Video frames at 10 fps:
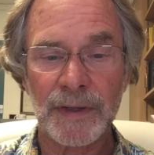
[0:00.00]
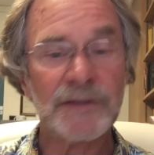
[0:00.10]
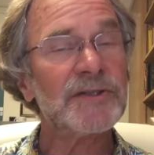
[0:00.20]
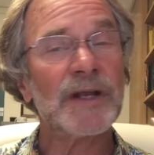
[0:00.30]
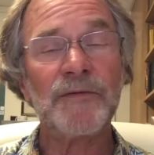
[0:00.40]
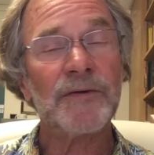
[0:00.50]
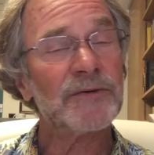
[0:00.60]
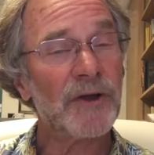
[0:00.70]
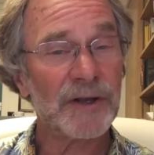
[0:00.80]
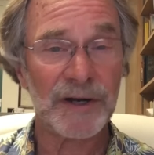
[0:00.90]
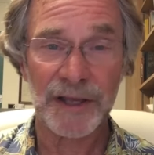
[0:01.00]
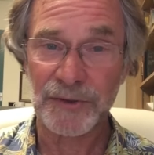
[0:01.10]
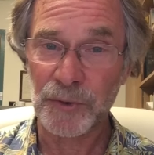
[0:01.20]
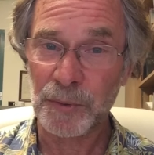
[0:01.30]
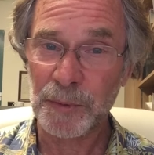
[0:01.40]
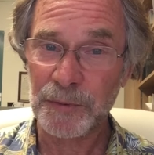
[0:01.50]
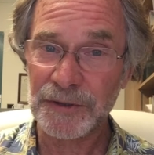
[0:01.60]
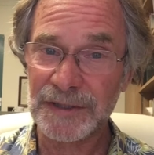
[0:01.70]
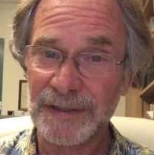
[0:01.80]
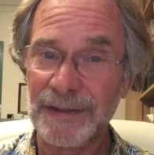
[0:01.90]
Instead of talking like a normal
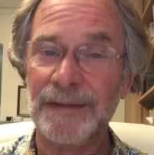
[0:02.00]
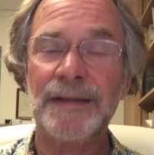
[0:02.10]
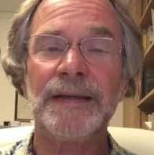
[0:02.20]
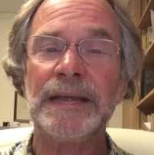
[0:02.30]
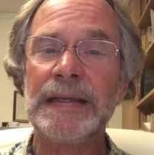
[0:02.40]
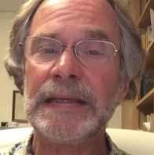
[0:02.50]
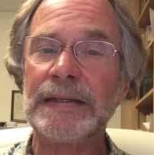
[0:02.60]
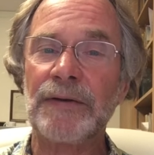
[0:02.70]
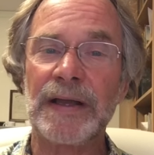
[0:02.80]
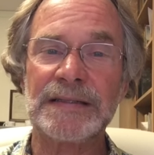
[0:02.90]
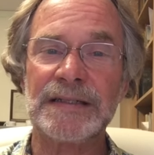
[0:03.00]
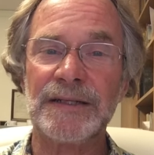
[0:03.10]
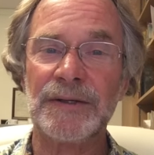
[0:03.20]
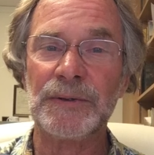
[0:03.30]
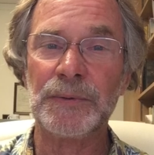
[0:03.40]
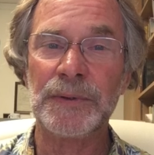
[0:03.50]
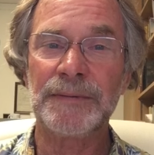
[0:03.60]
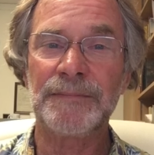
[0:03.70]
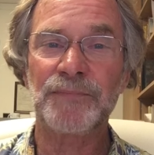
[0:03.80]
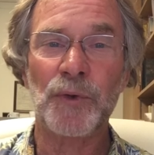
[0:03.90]
person, he tries to do,
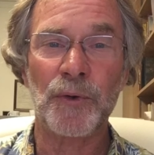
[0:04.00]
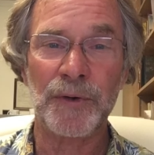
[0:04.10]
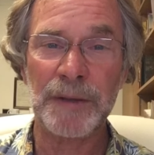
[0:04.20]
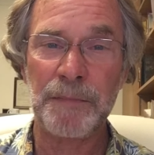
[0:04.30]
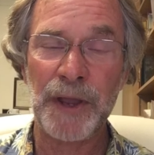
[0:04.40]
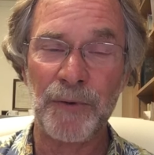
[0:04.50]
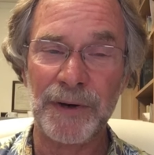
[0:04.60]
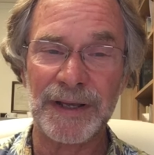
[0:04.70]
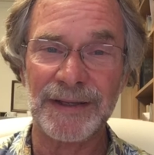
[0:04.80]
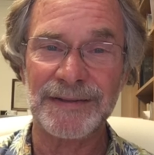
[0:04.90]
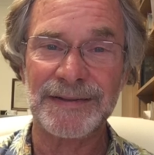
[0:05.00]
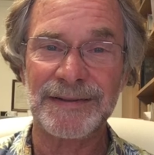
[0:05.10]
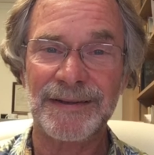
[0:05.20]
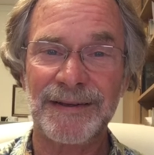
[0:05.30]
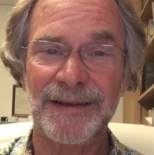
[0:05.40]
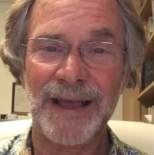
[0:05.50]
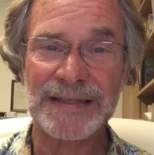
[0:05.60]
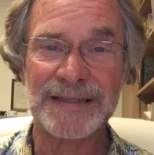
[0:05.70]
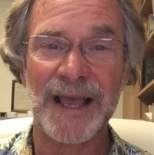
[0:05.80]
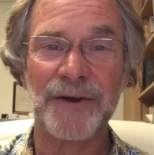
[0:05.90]
or he parodies
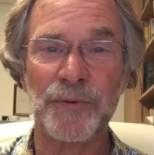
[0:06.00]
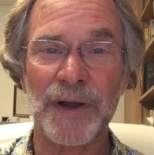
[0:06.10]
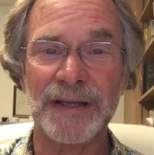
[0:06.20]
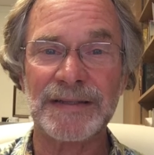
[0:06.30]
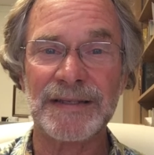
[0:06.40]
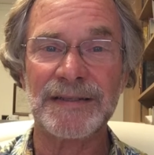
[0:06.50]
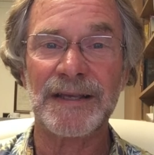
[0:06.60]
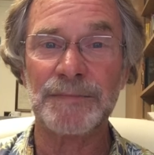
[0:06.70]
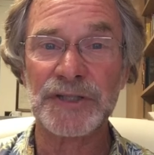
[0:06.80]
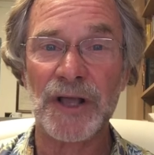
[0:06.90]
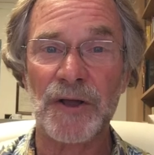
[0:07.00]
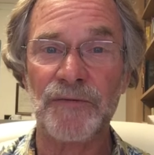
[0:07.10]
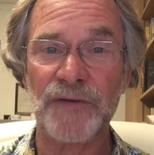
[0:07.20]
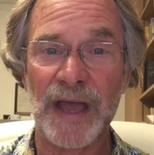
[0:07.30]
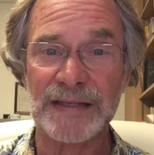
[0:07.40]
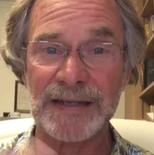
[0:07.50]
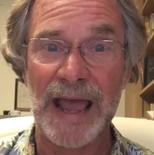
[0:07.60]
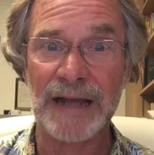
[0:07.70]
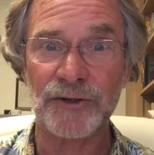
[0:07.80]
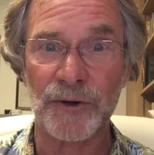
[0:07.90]
and satirizes himself as an
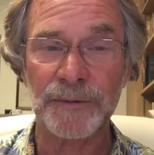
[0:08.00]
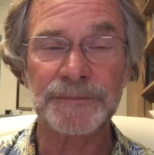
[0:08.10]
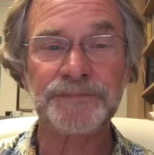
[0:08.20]
actor,